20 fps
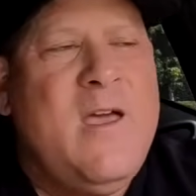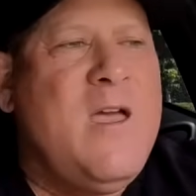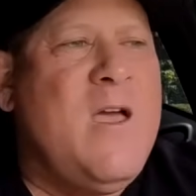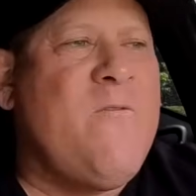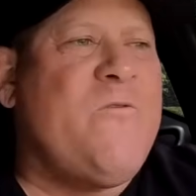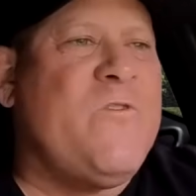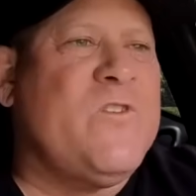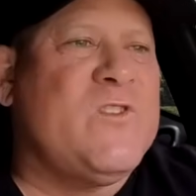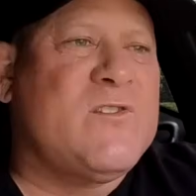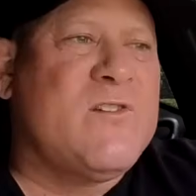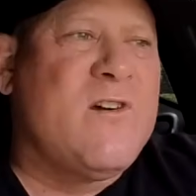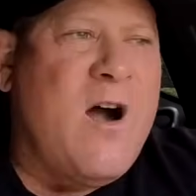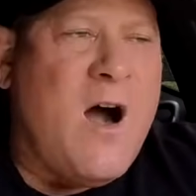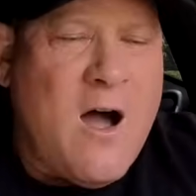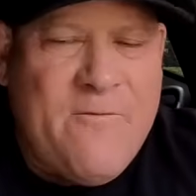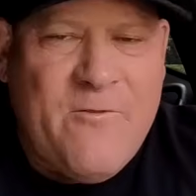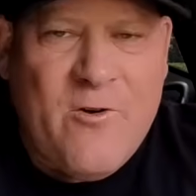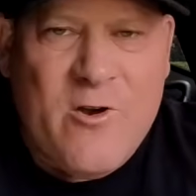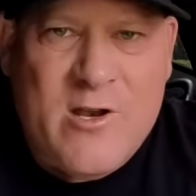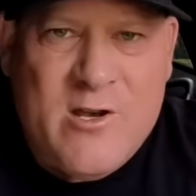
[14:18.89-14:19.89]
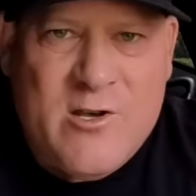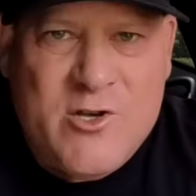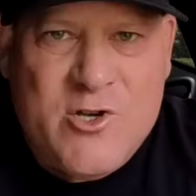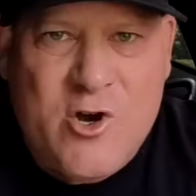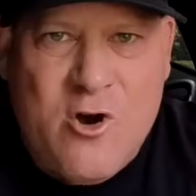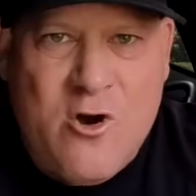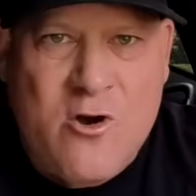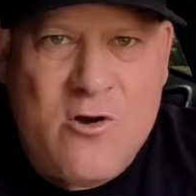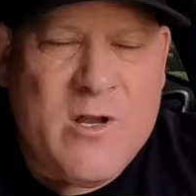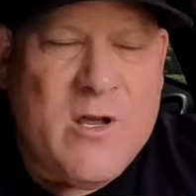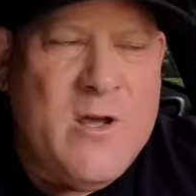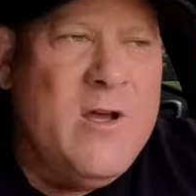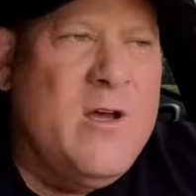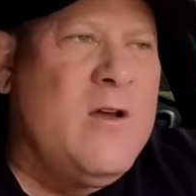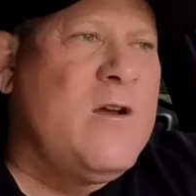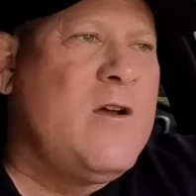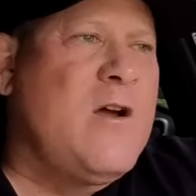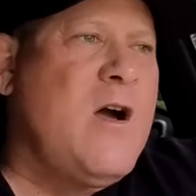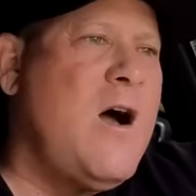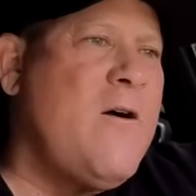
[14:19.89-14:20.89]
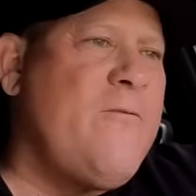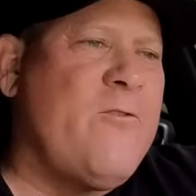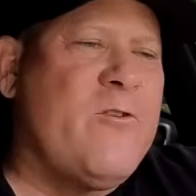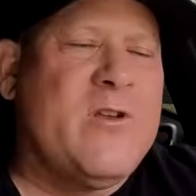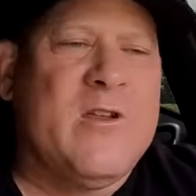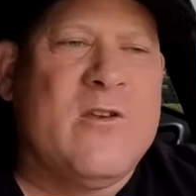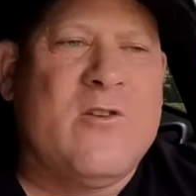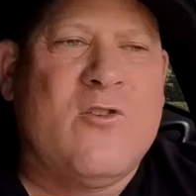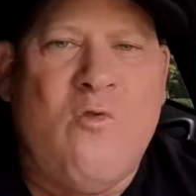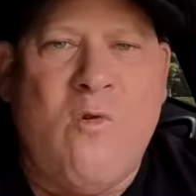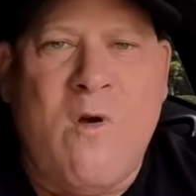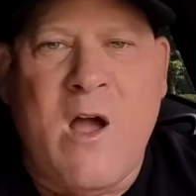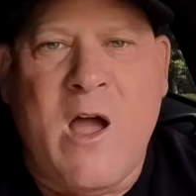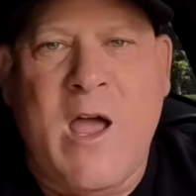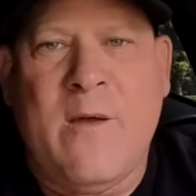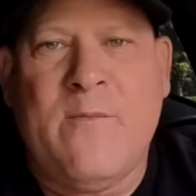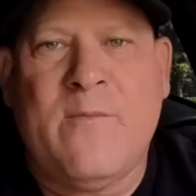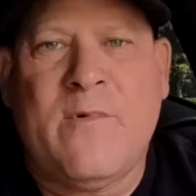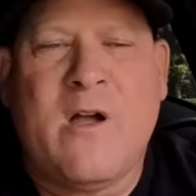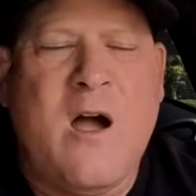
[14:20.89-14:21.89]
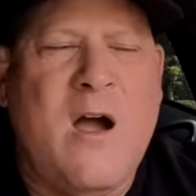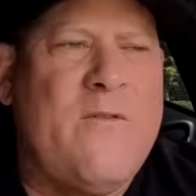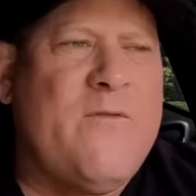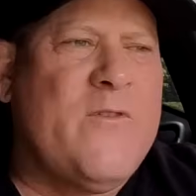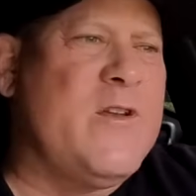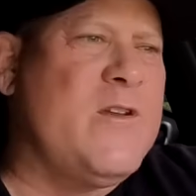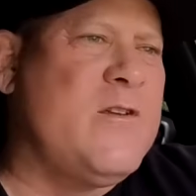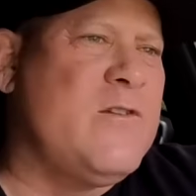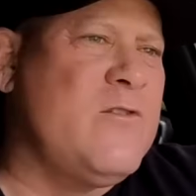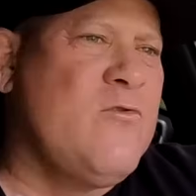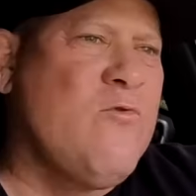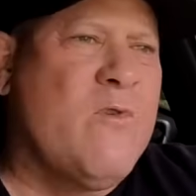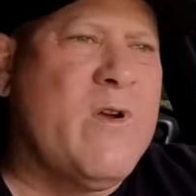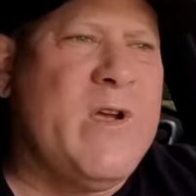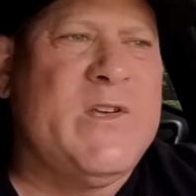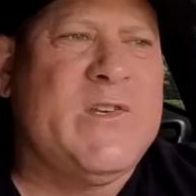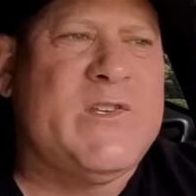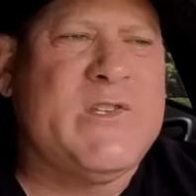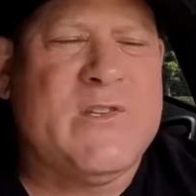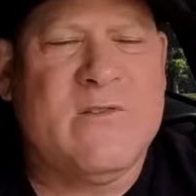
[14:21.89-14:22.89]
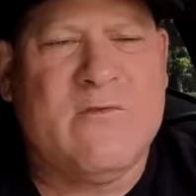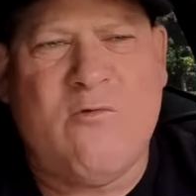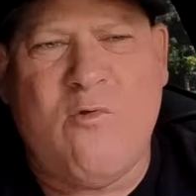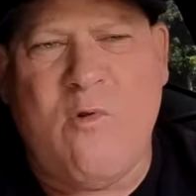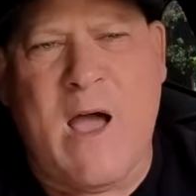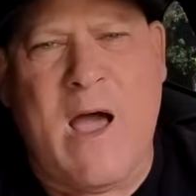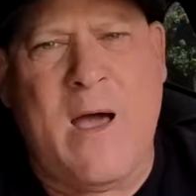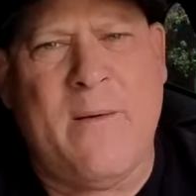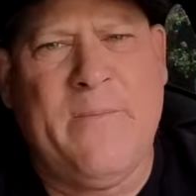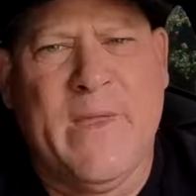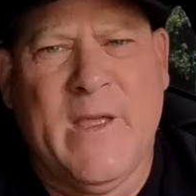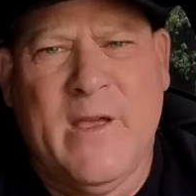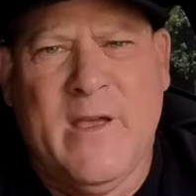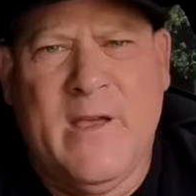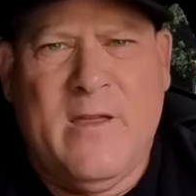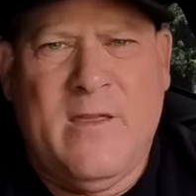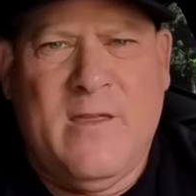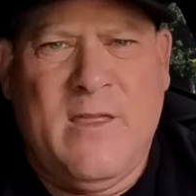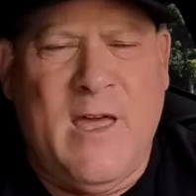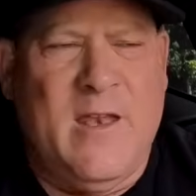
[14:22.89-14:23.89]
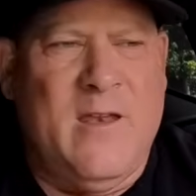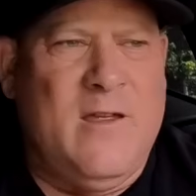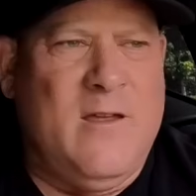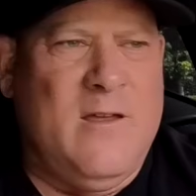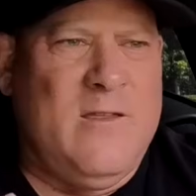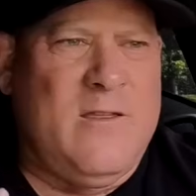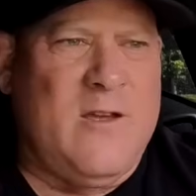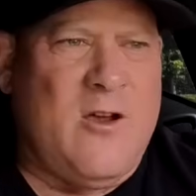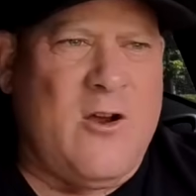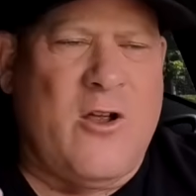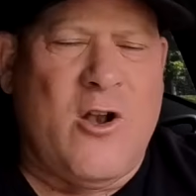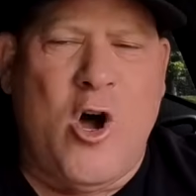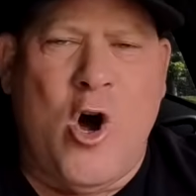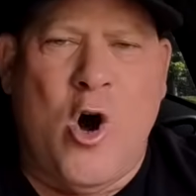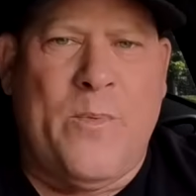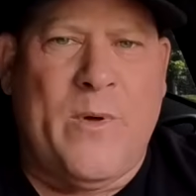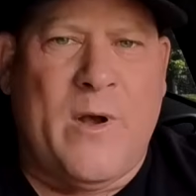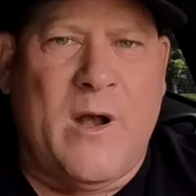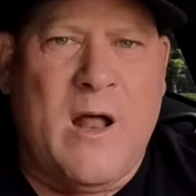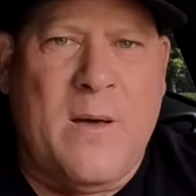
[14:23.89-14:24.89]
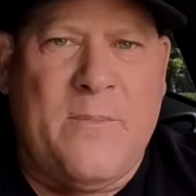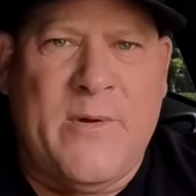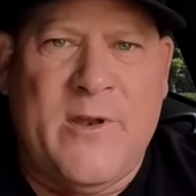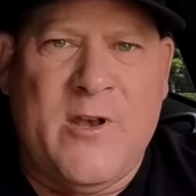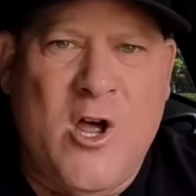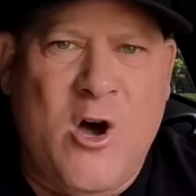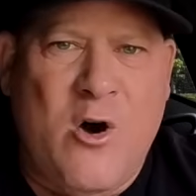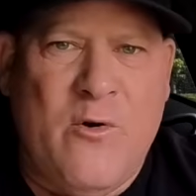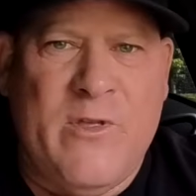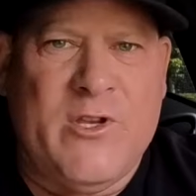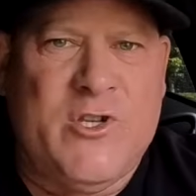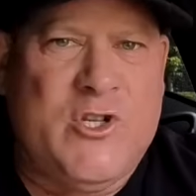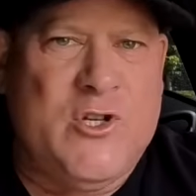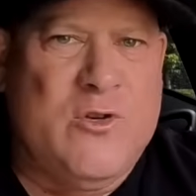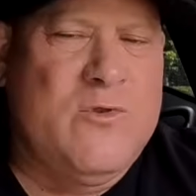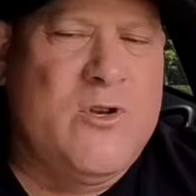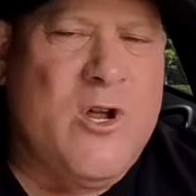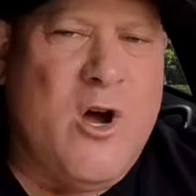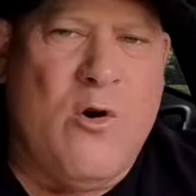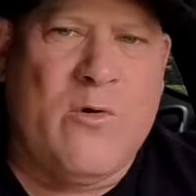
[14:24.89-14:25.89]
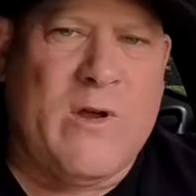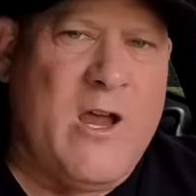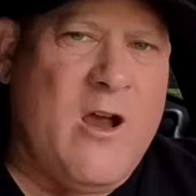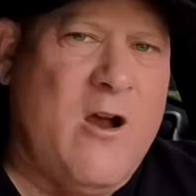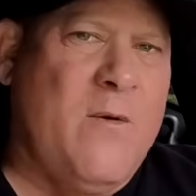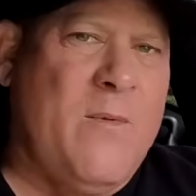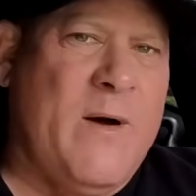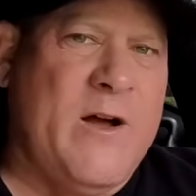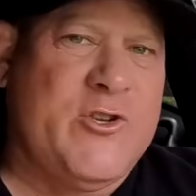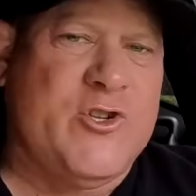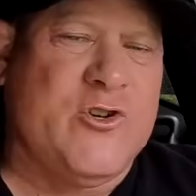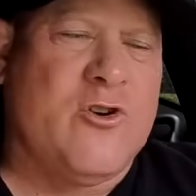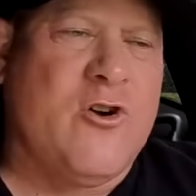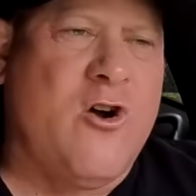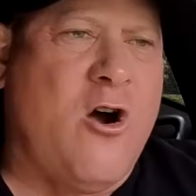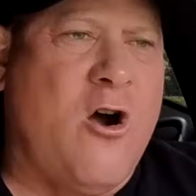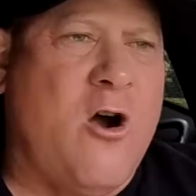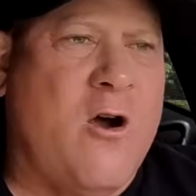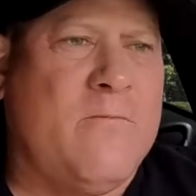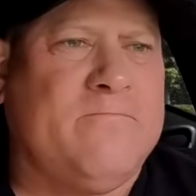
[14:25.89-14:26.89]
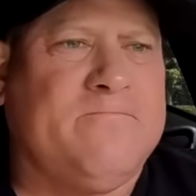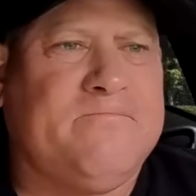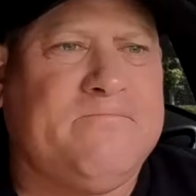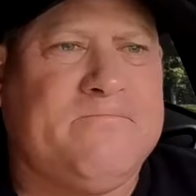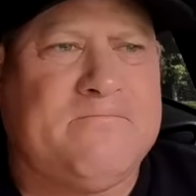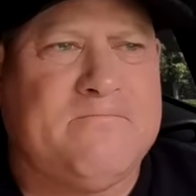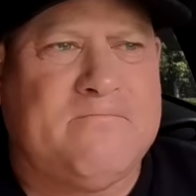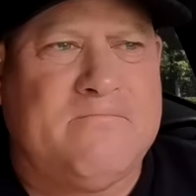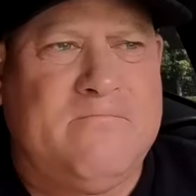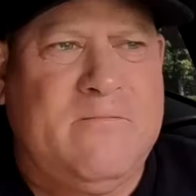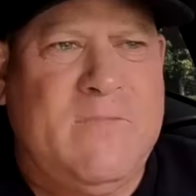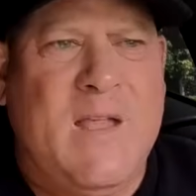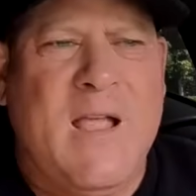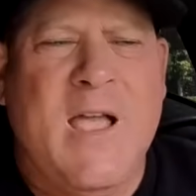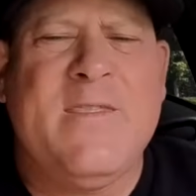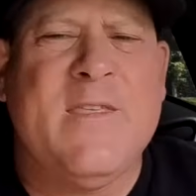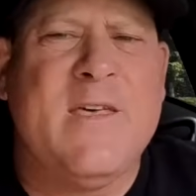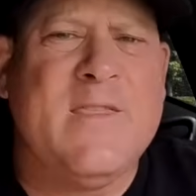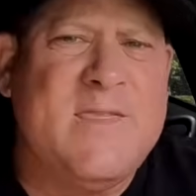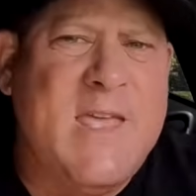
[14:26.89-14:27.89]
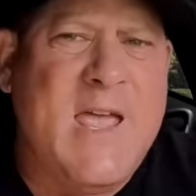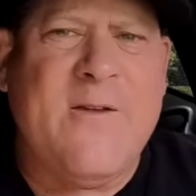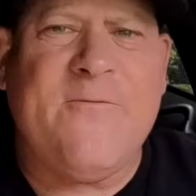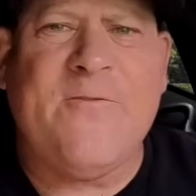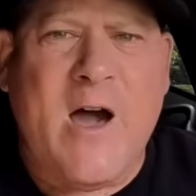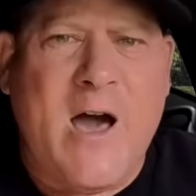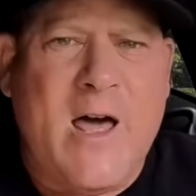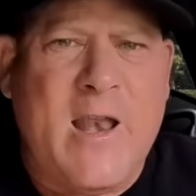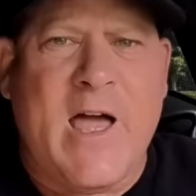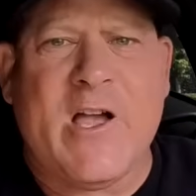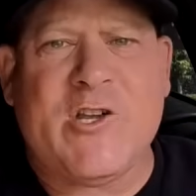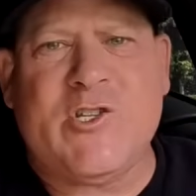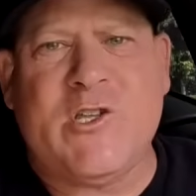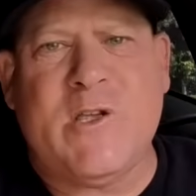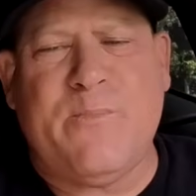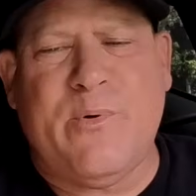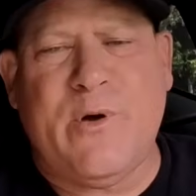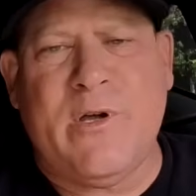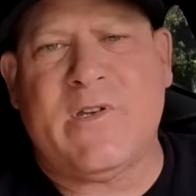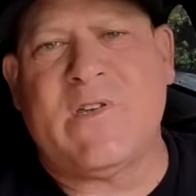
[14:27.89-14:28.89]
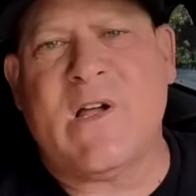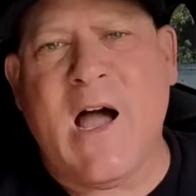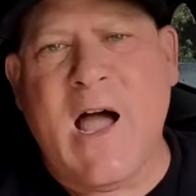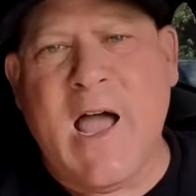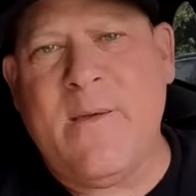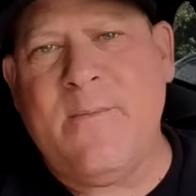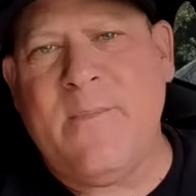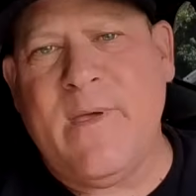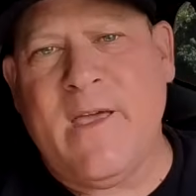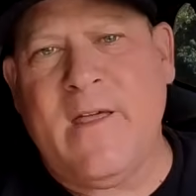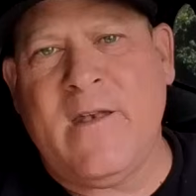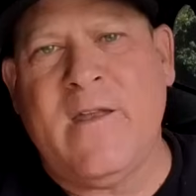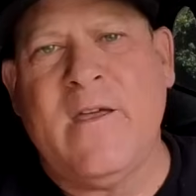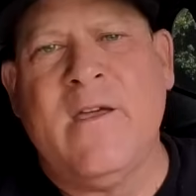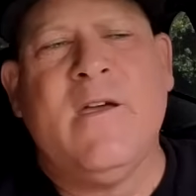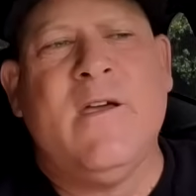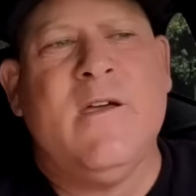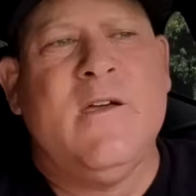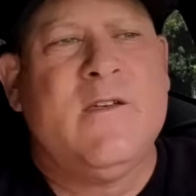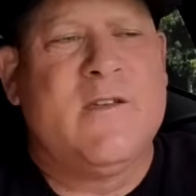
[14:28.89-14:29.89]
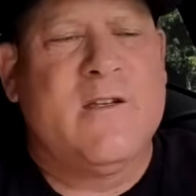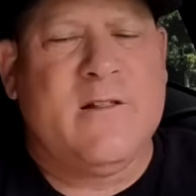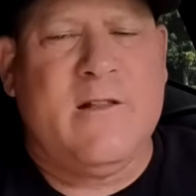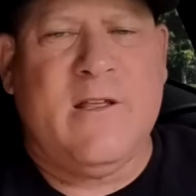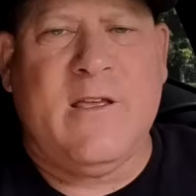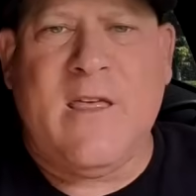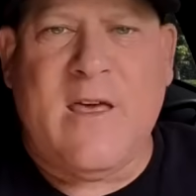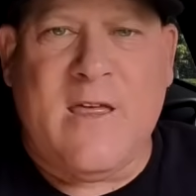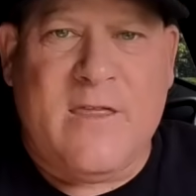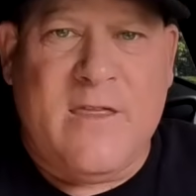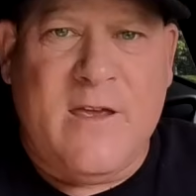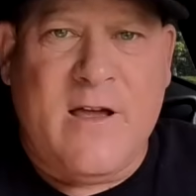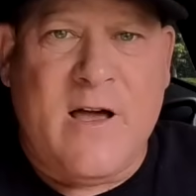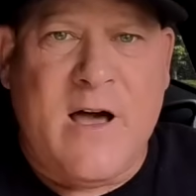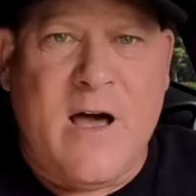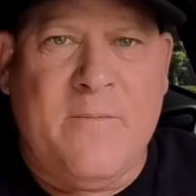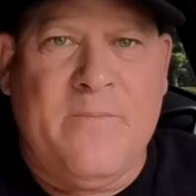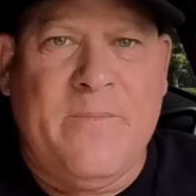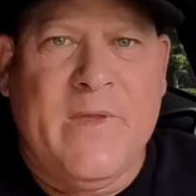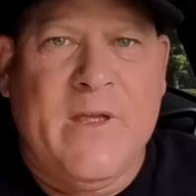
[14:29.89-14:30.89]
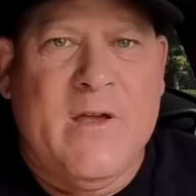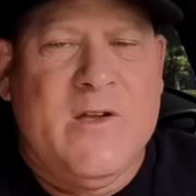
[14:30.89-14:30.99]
If it's covered in dirt, covered in grime, covered in grease and crap, then they're going to open it up and know that you don't care about your car and that they've got to actually put time in to clean that thing up.